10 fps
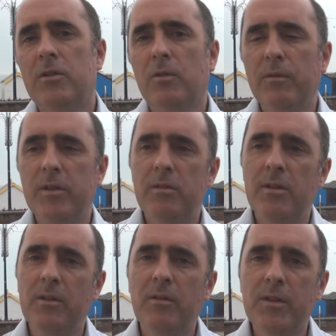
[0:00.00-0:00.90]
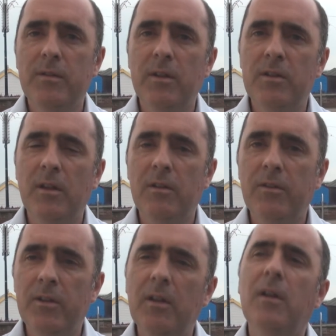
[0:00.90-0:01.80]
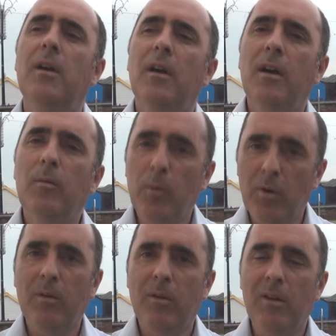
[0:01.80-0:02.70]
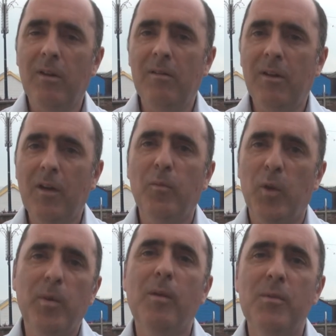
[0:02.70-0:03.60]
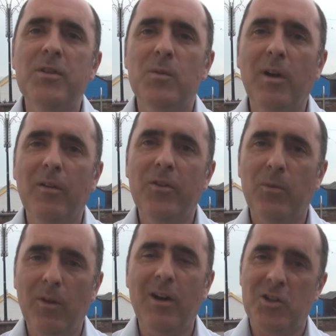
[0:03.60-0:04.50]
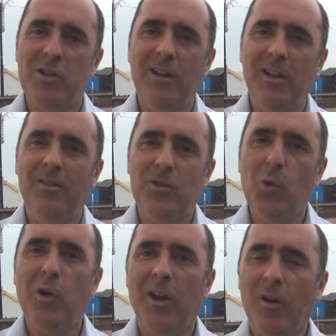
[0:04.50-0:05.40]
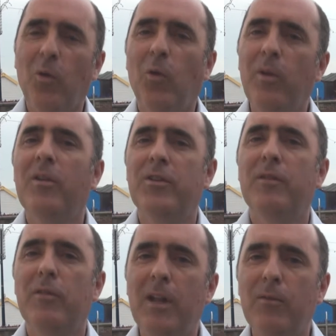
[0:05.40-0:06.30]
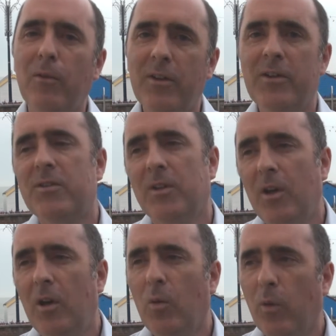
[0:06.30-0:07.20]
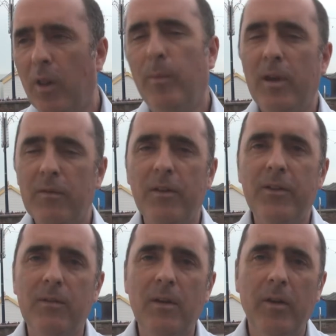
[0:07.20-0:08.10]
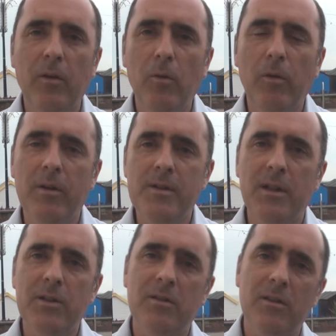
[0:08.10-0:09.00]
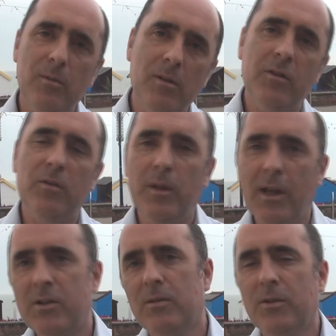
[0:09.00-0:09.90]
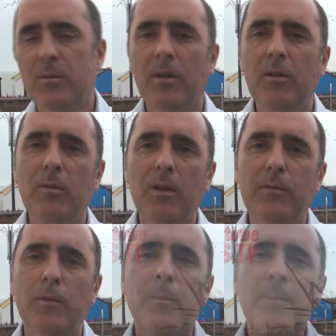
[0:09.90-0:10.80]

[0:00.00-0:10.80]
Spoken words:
Inshore Fisheries and Conservation Agency, and we work with the government departments as well. So we're actually talking at all those different levels. That's one of the benefits of having an organisation that works from a national to a local level.